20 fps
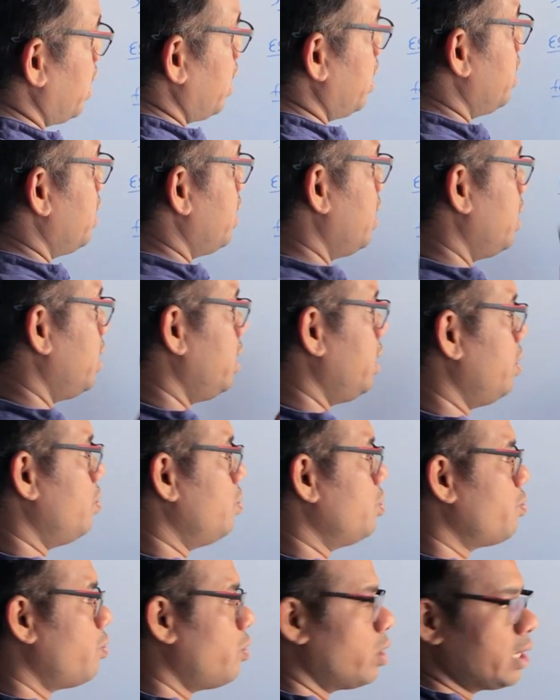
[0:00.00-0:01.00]
can really
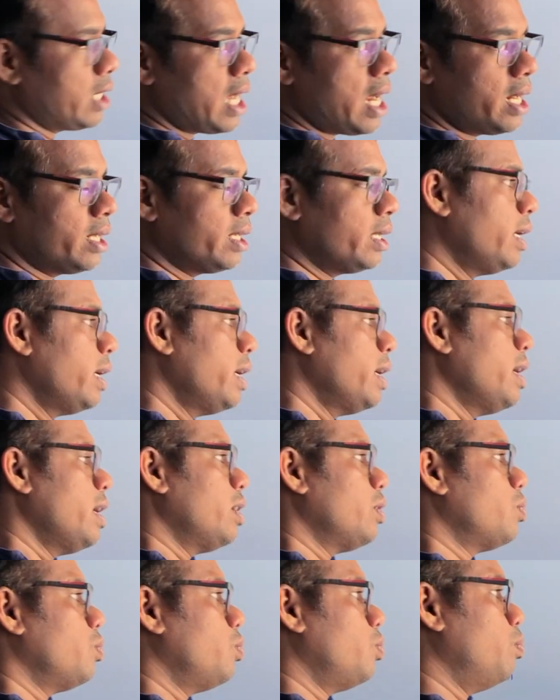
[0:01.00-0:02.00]
use for that
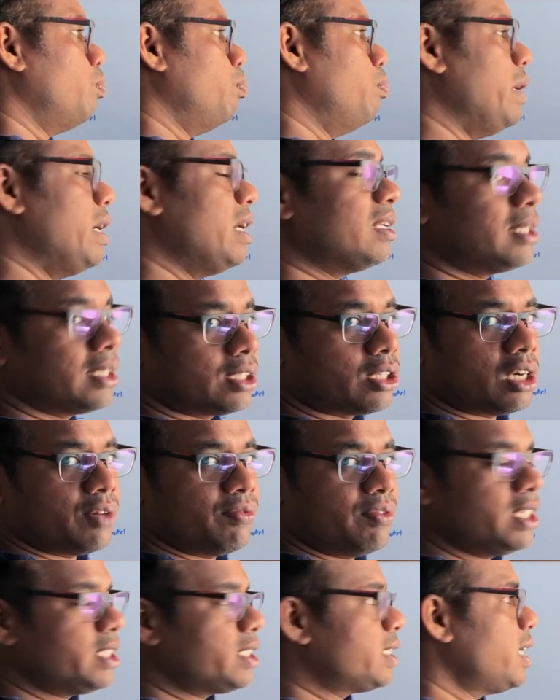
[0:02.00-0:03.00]
to build the
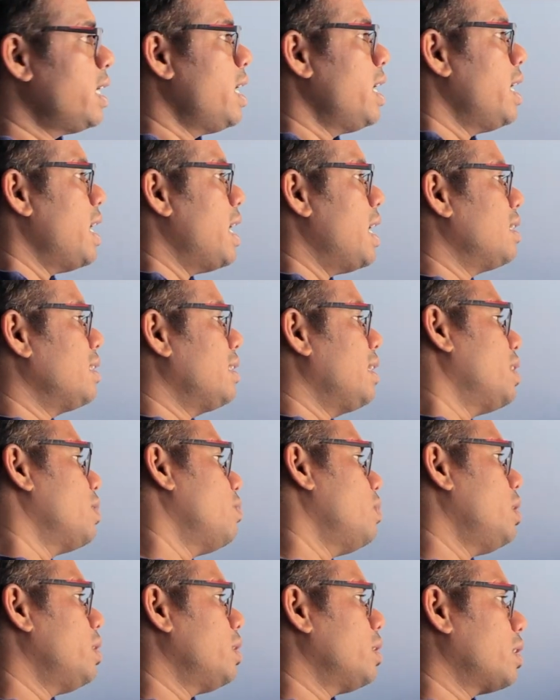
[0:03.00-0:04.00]
service, and then
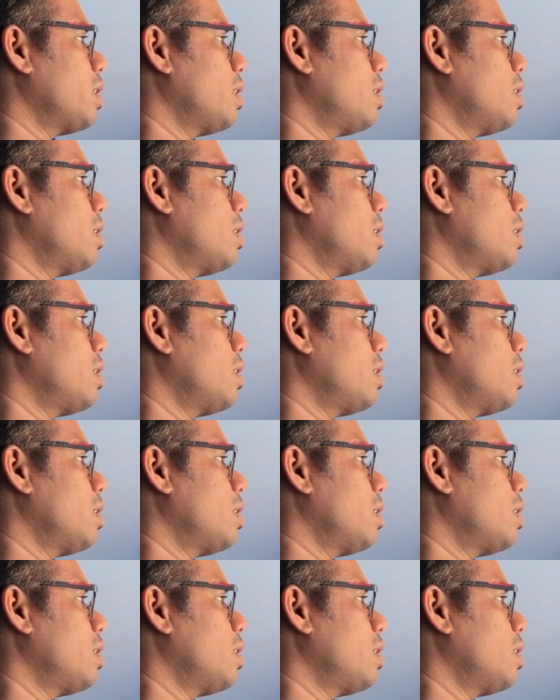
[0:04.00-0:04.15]
we